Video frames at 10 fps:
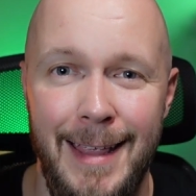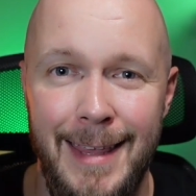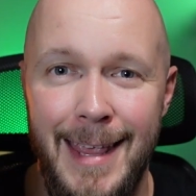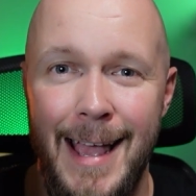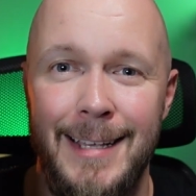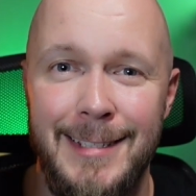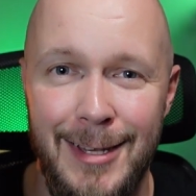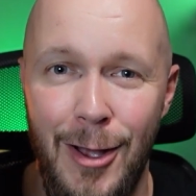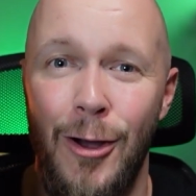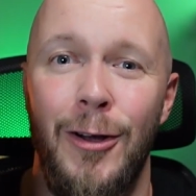
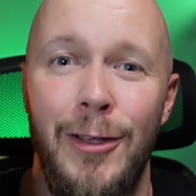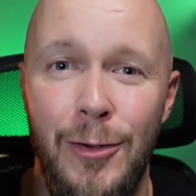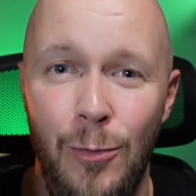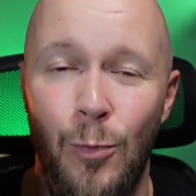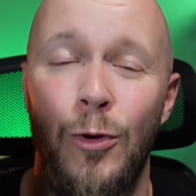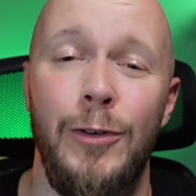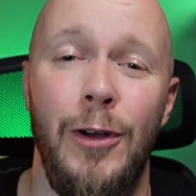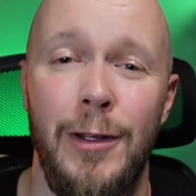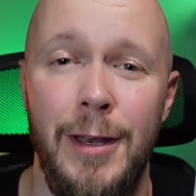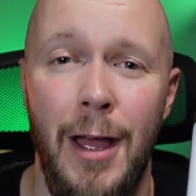Yes, I would.
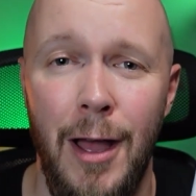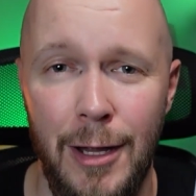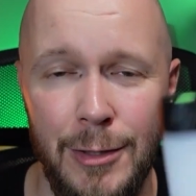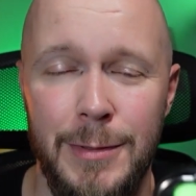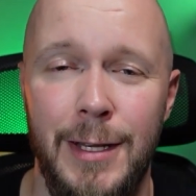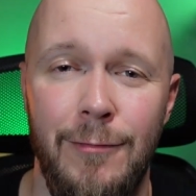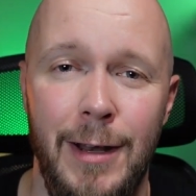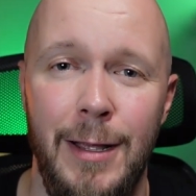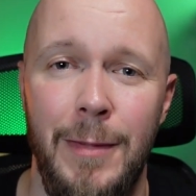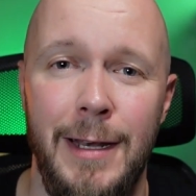I'd 100%
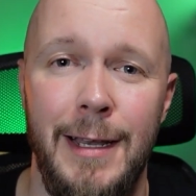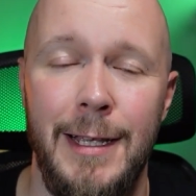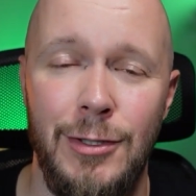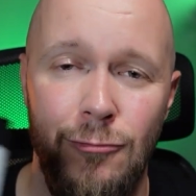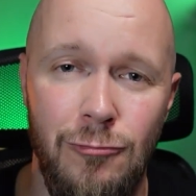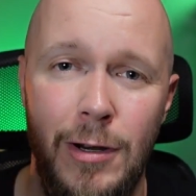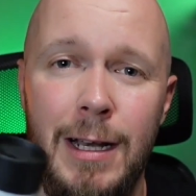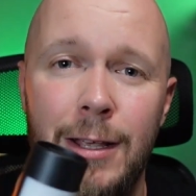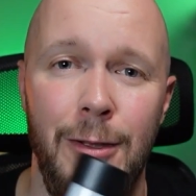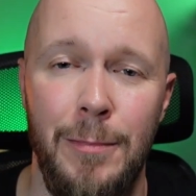recommend it. It's a
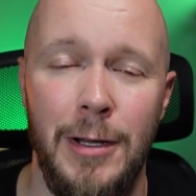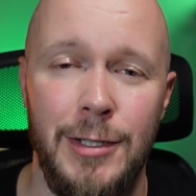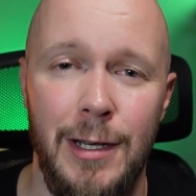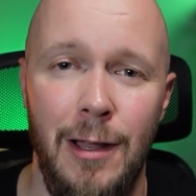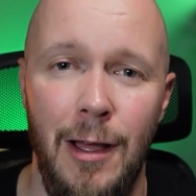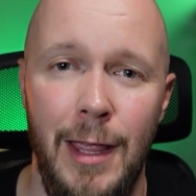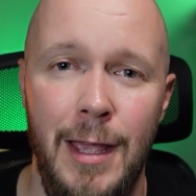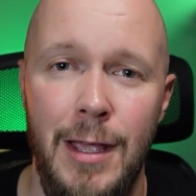really good budget light.